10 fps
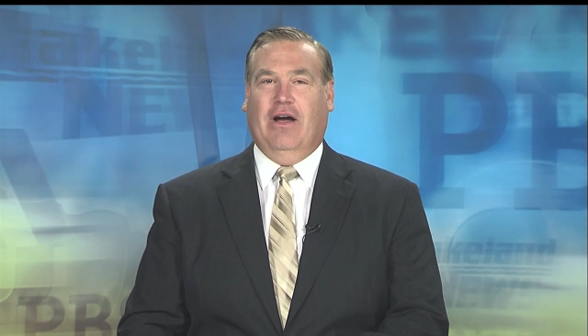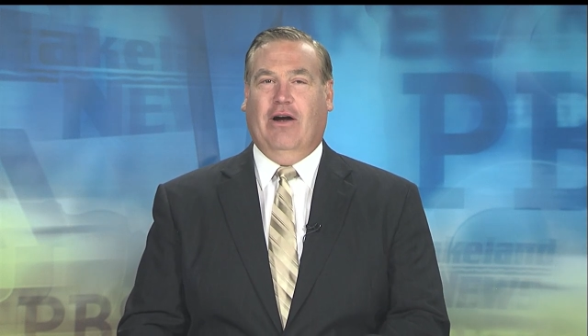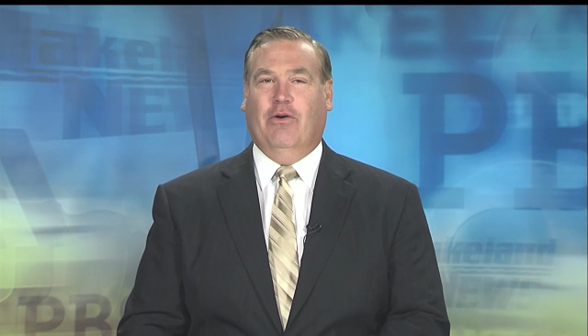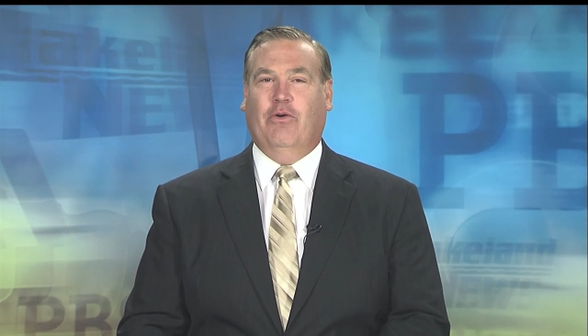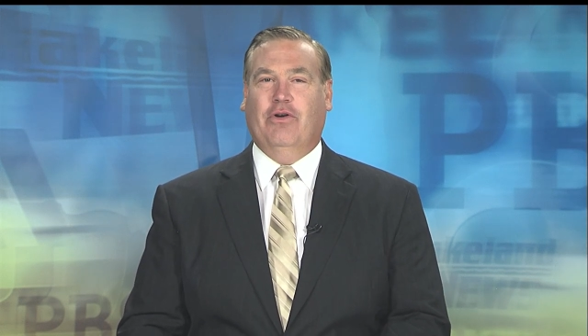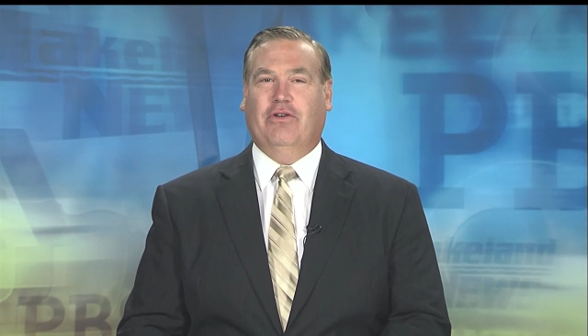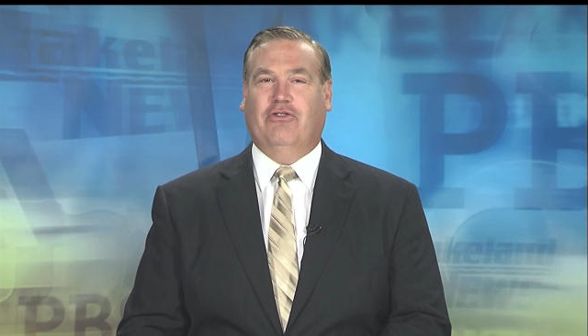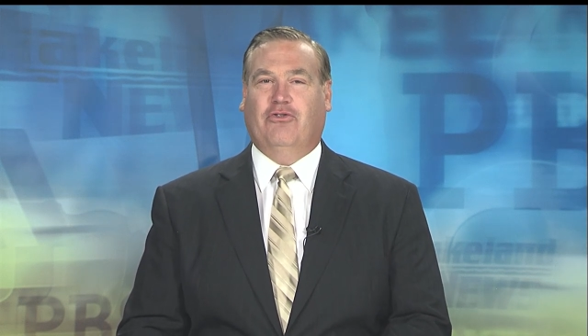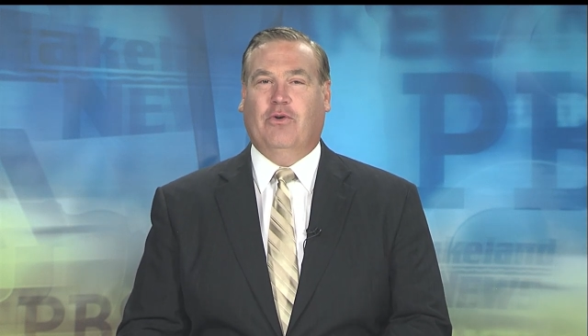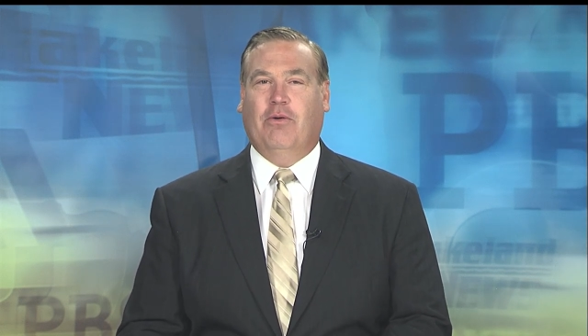Our own
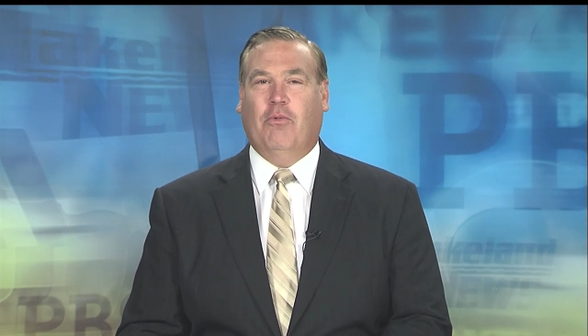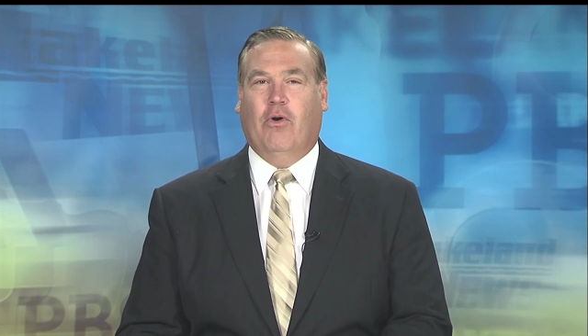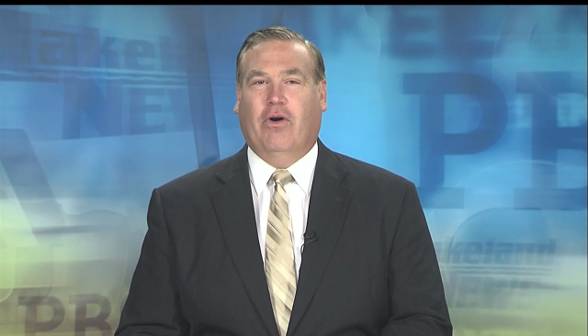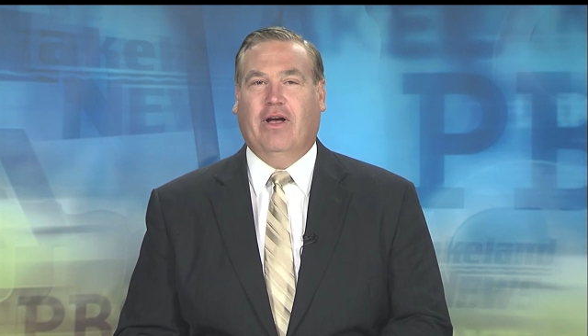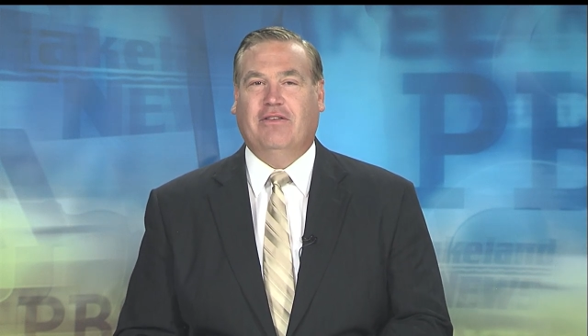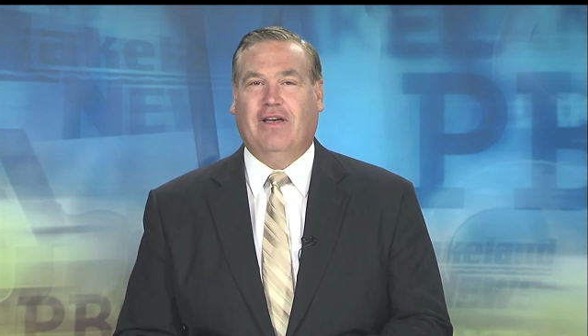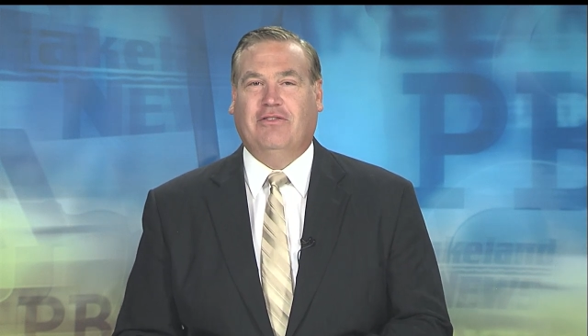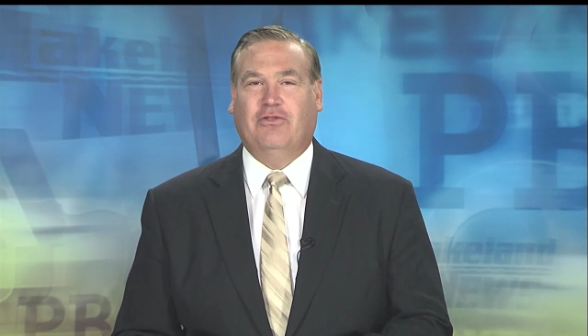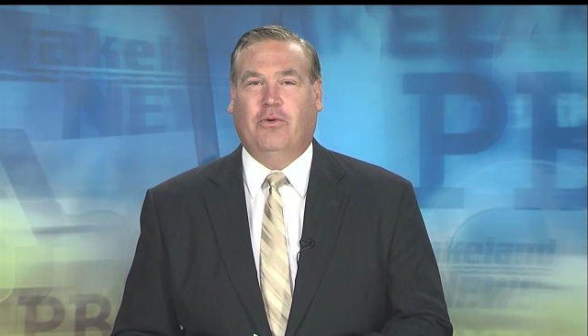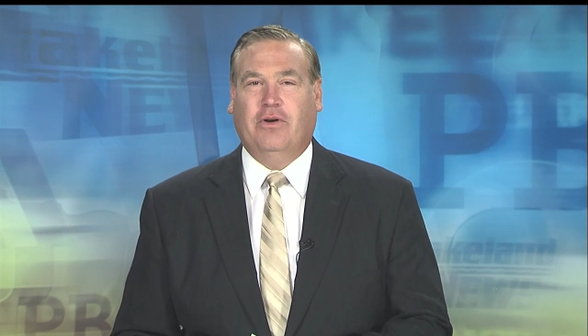Cheryl Moore has
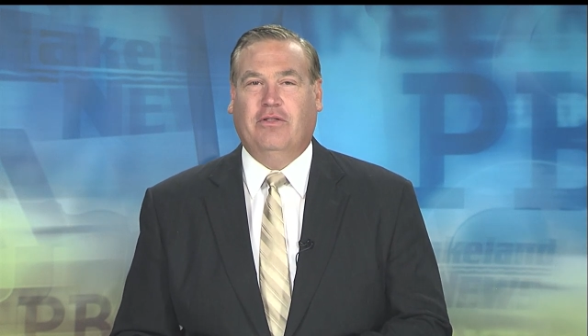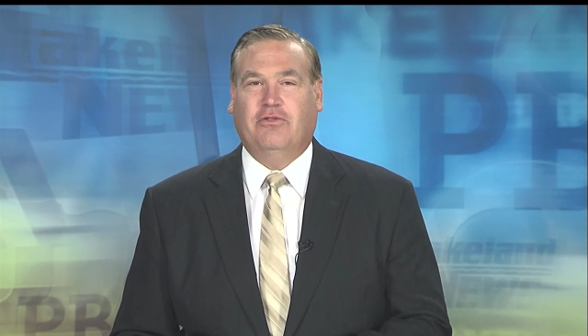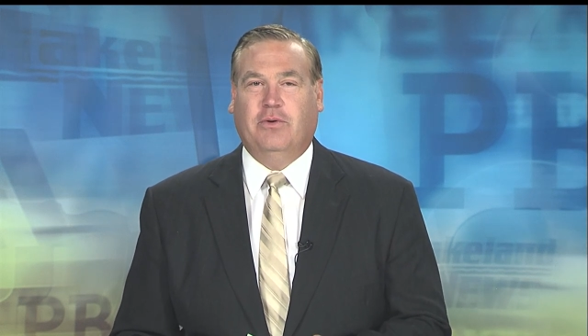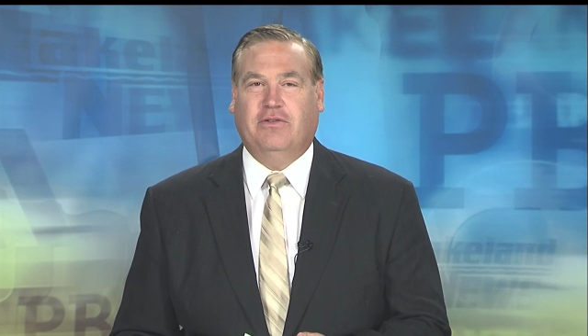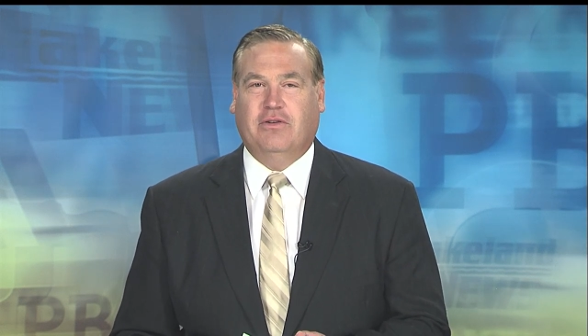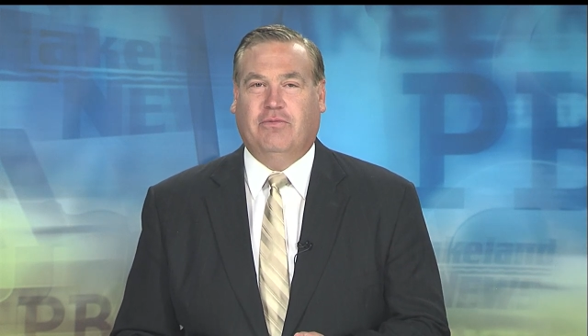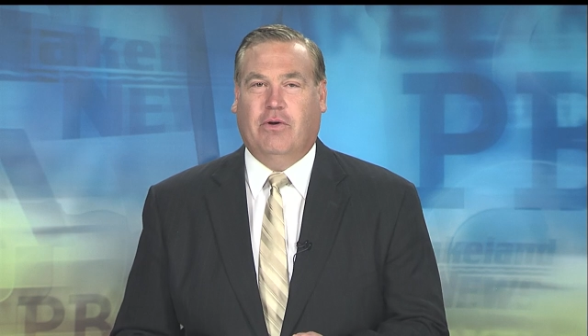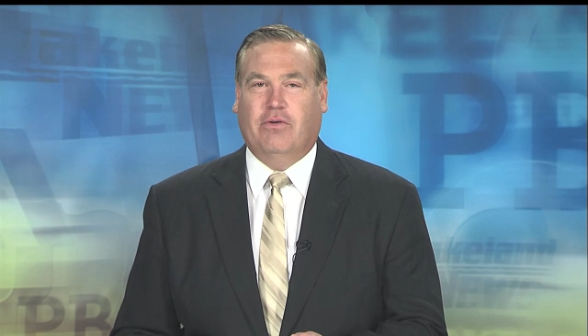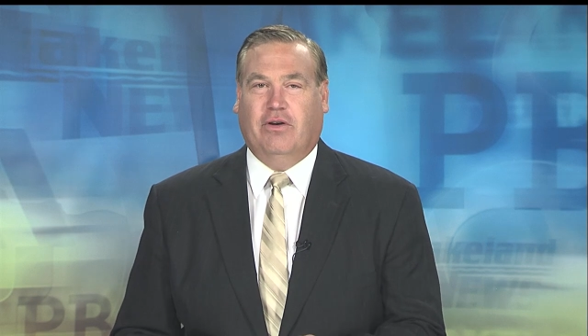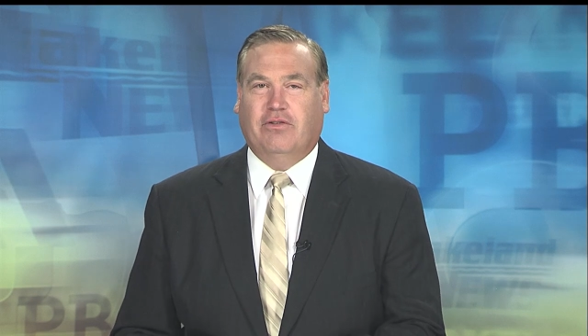that story in this week's In
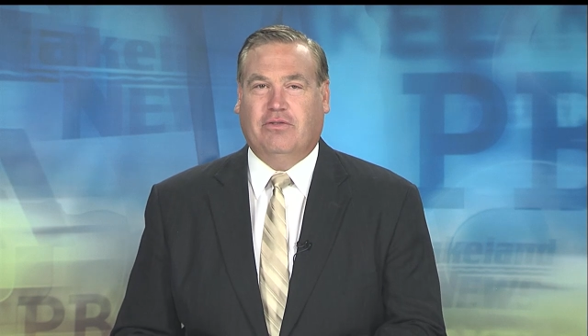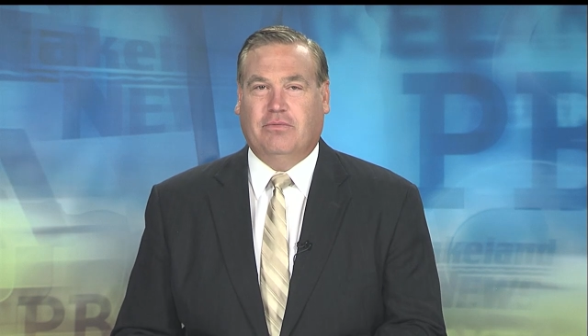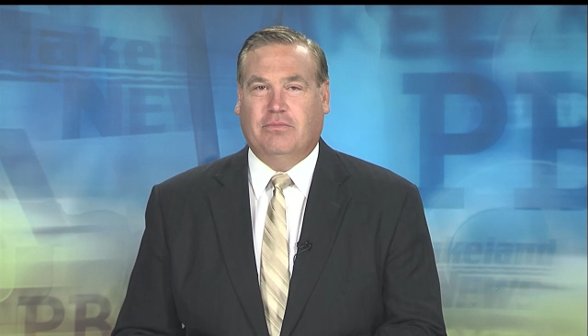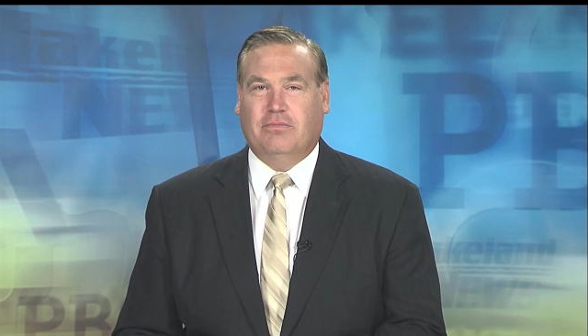Focus.